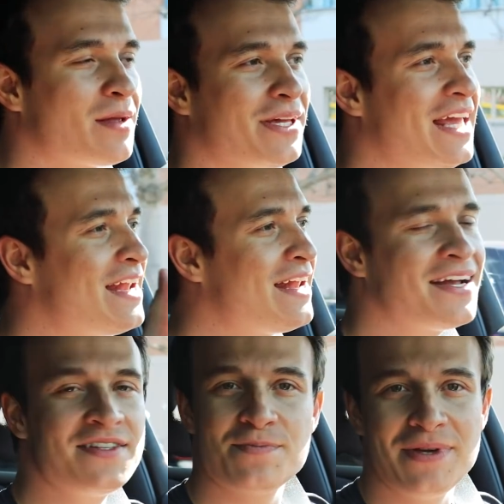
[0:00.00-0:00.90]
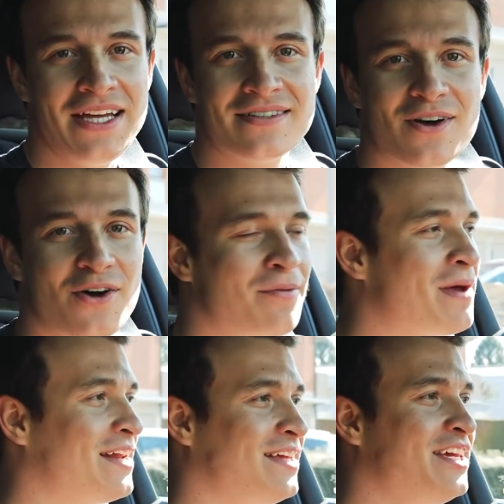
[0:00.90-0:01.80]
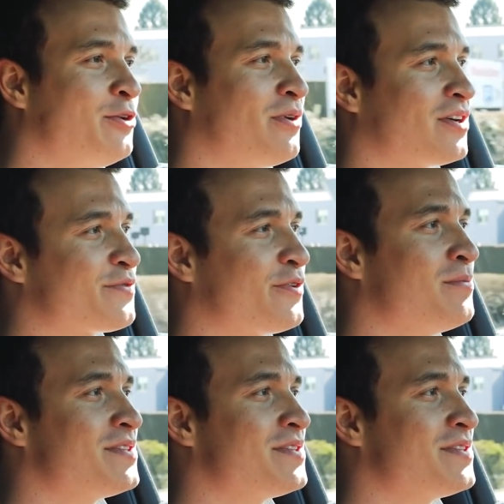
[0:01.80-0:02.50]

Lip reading: But yeah, 9-speed automatic gearbox from